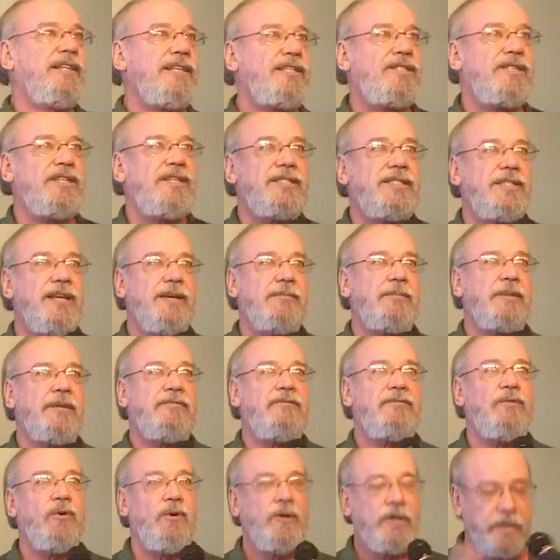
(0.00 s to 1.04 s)
This is
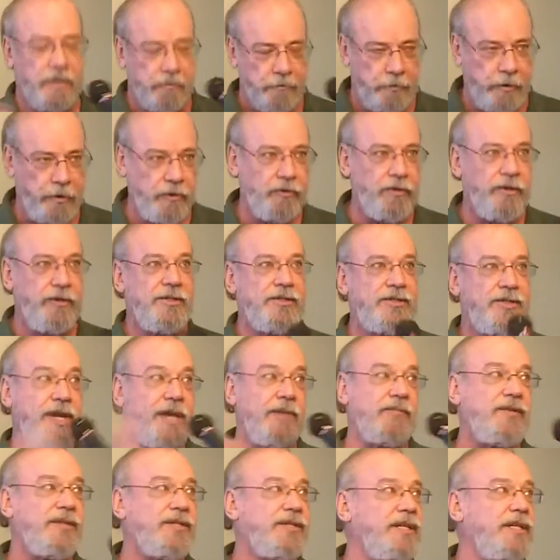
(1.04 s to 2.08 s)
before computers,
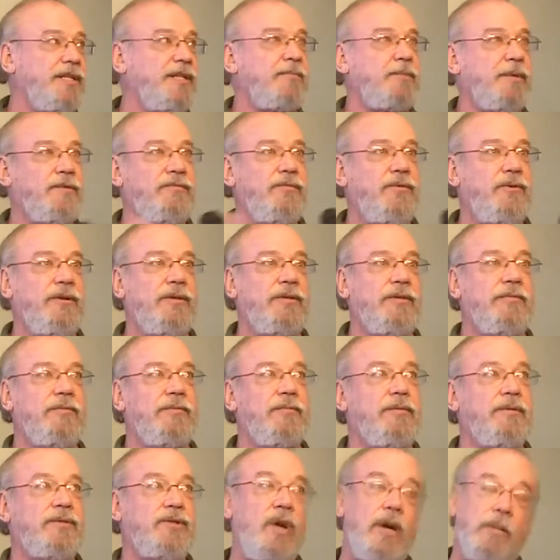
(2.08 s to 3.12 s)
obviously,
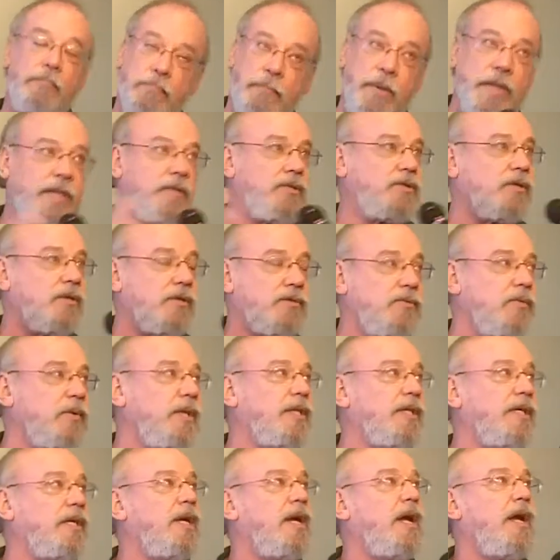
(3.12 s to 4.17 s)
before sharp pencils,
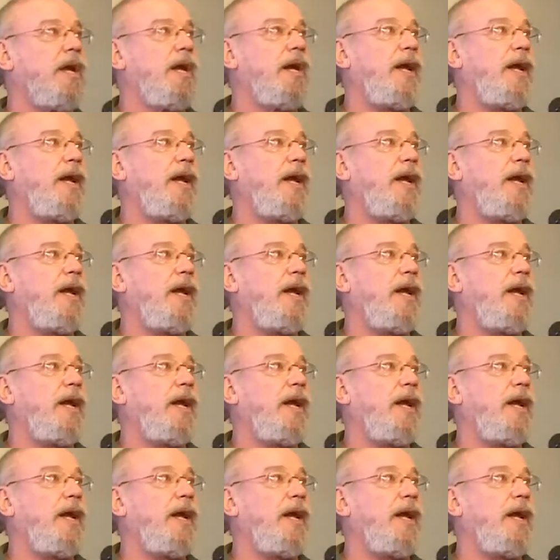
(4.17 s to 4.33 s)
really.